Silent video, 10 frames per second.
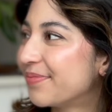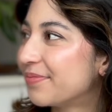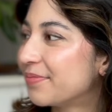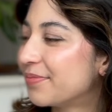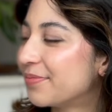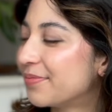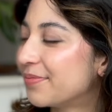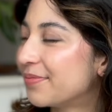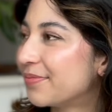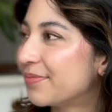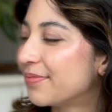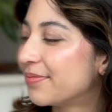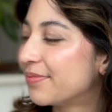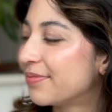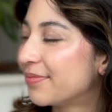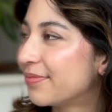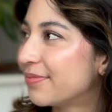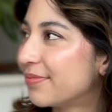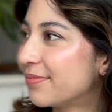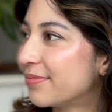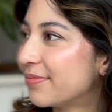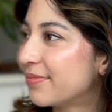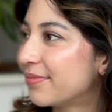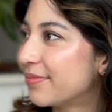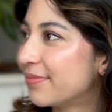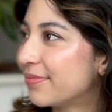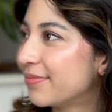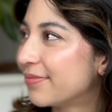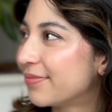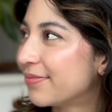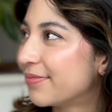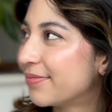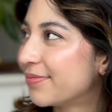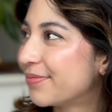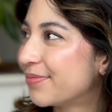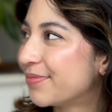No words are spoken by the person on screen.